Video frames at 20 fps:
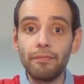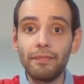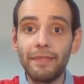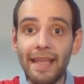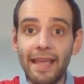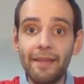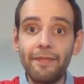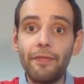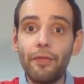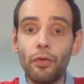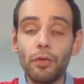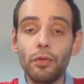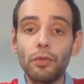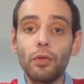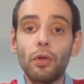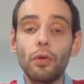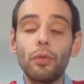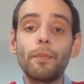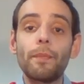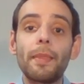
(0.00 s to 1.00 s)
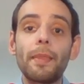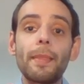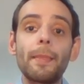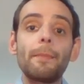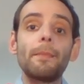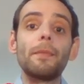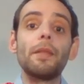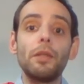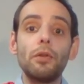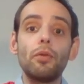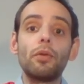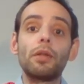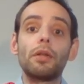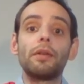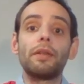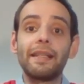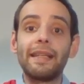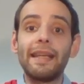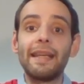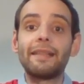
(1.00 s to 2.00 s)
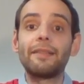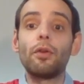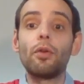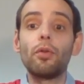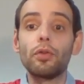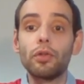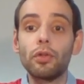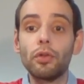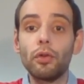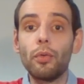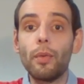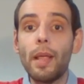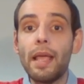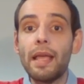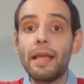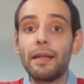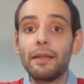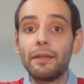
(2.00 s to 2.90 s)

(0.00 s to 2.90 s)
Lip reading: therefore you're going to get also